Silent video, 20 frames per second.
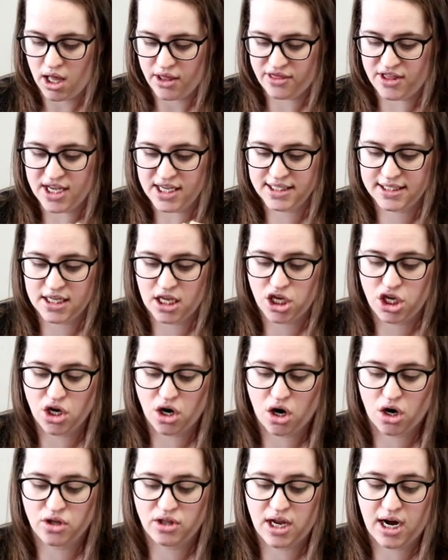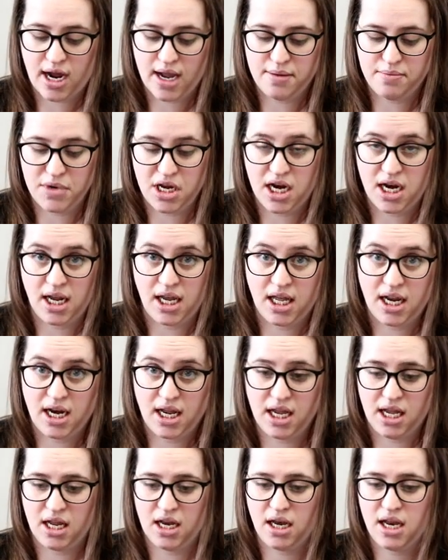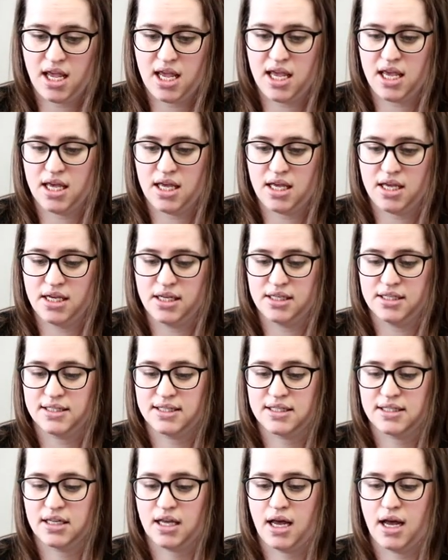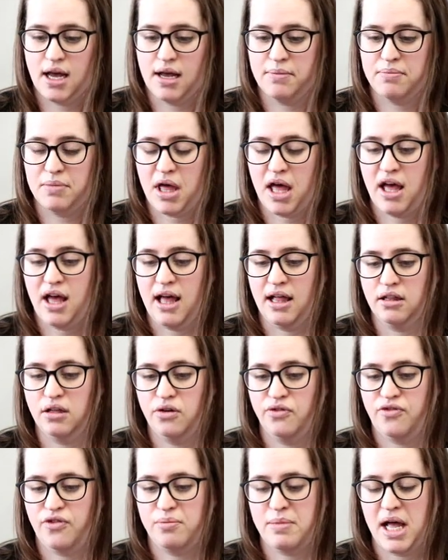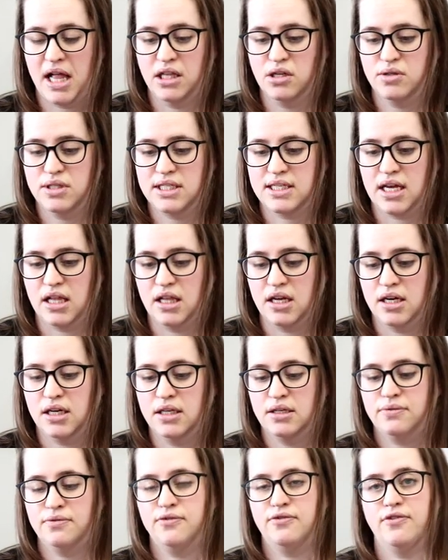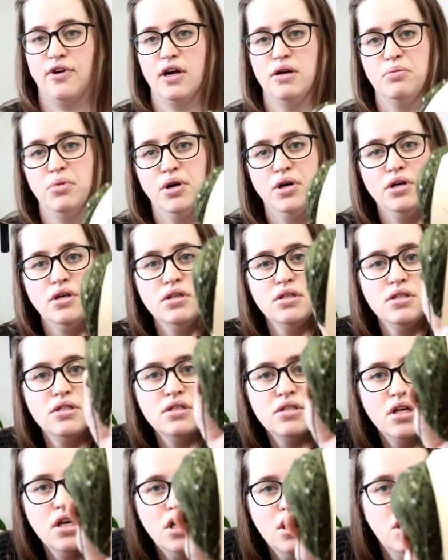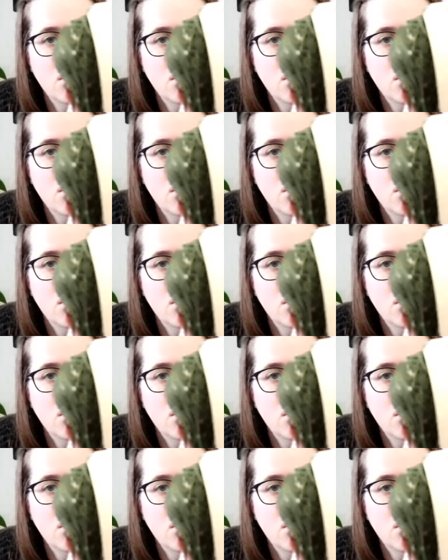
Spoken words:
This yarn that I'm knitting it in is from Hello Stella Fibers.